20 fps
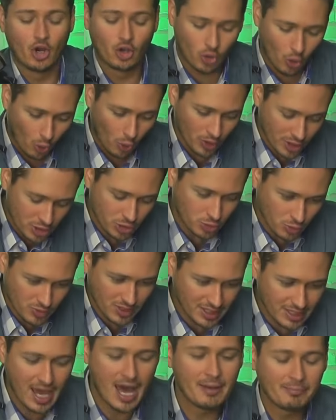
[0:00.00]
according to
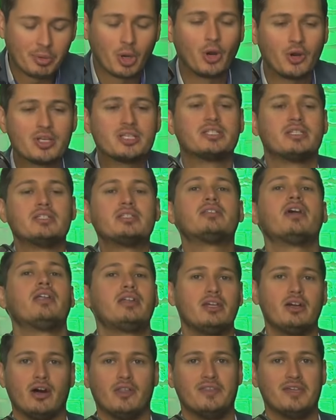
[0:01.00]
the nonpartisan
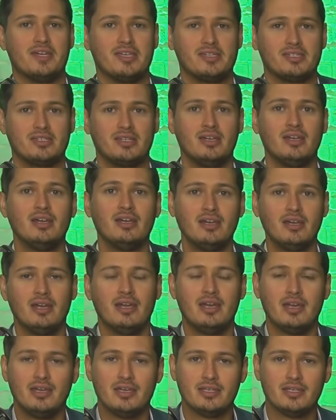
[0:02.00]
study on this,
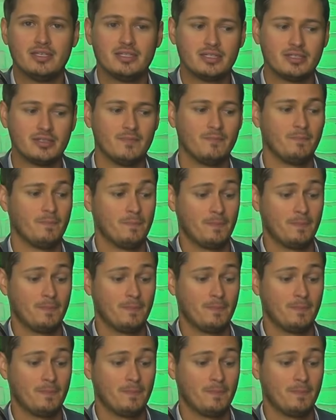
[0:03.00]
is